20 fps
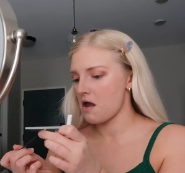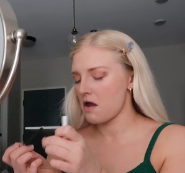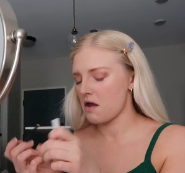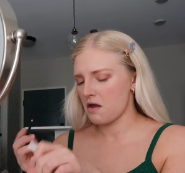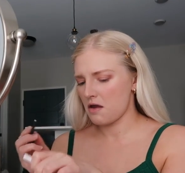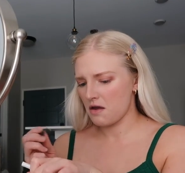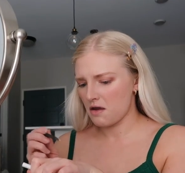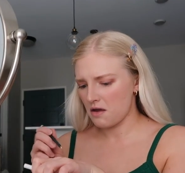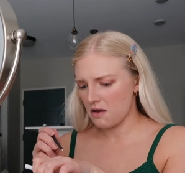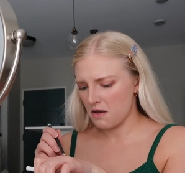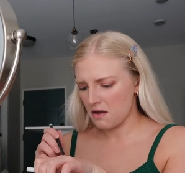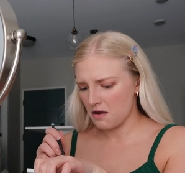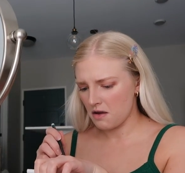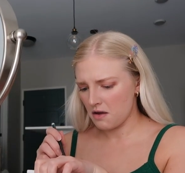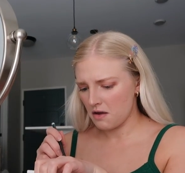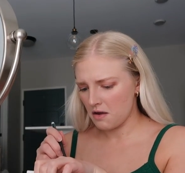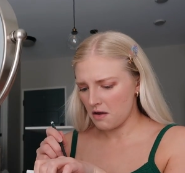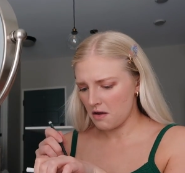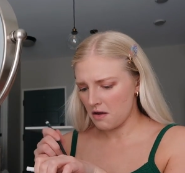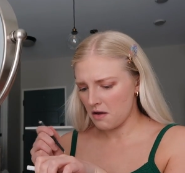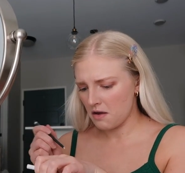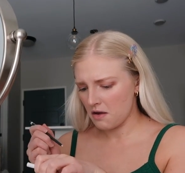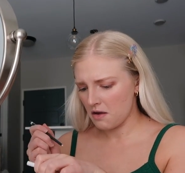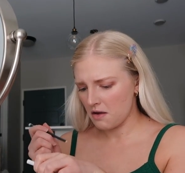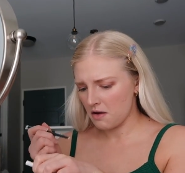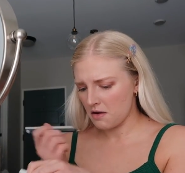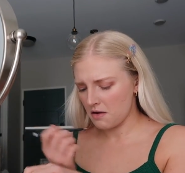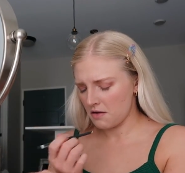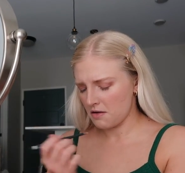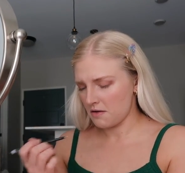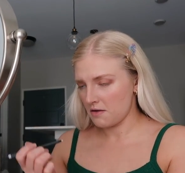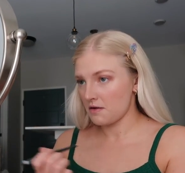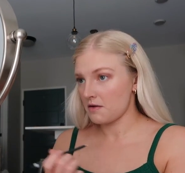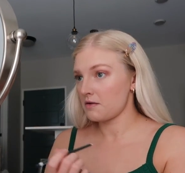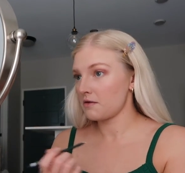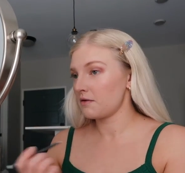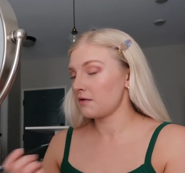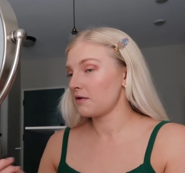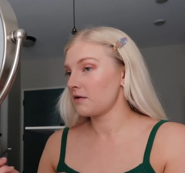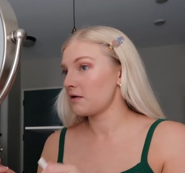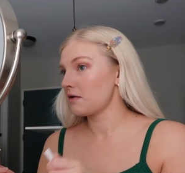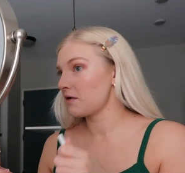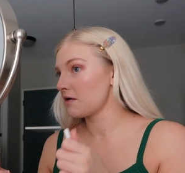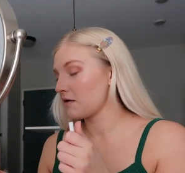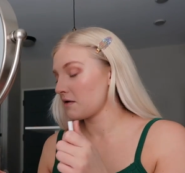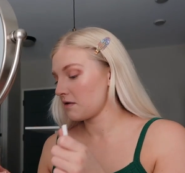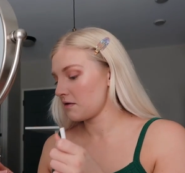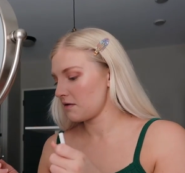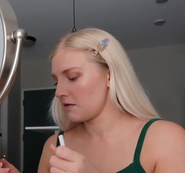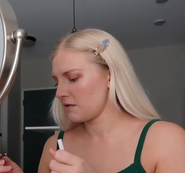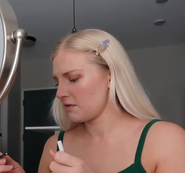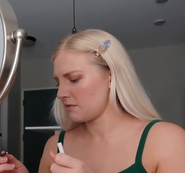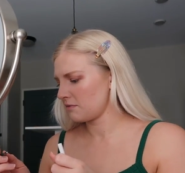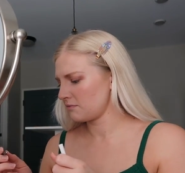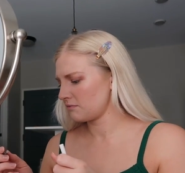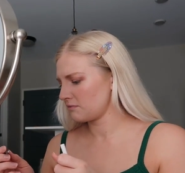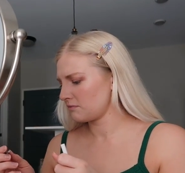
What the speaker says: Nobody speaks.